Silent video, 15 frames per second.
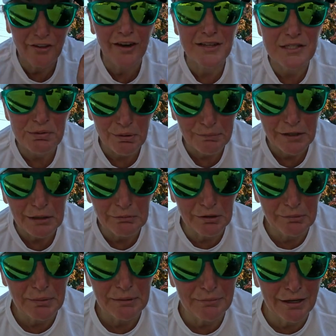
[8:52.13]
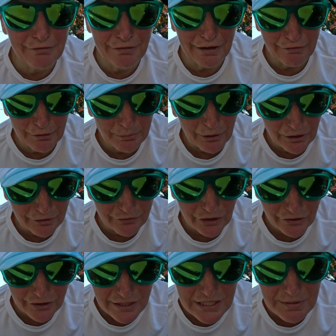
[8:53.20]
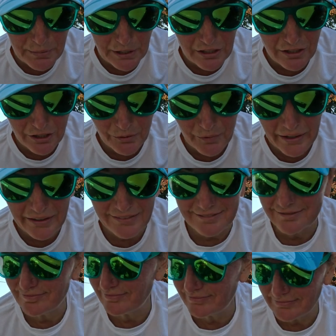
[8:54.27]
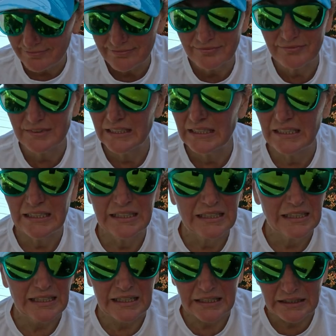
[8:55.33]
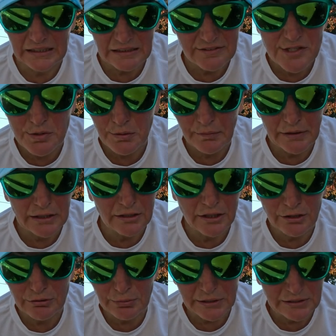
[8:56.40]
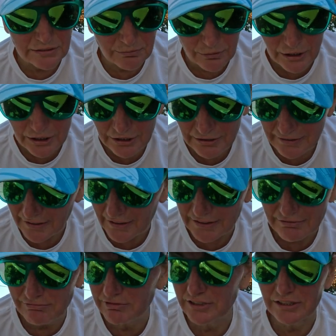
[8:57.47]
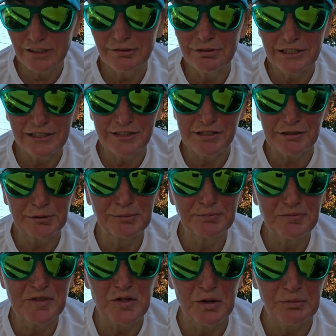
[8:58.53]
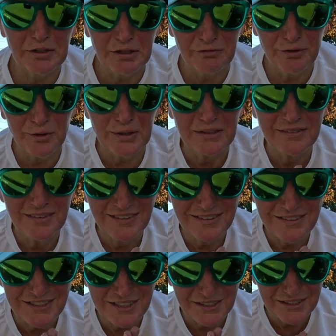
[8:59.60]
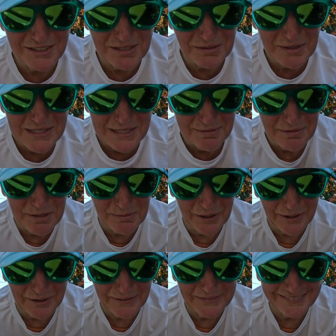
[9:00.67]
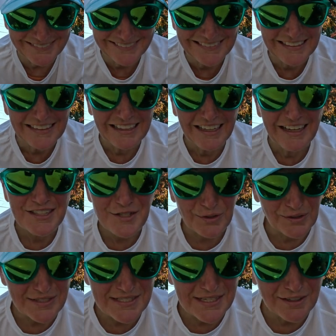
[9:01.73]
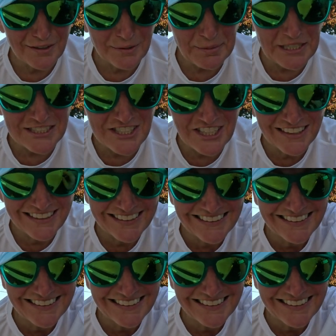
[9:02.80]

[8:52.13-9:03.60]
thought swimming would be my favorite part of all this, but you know what? I love swimming in the open water. I really, really do. So I'm looking forward to doing some tomorrow. So I'll see you on the beach.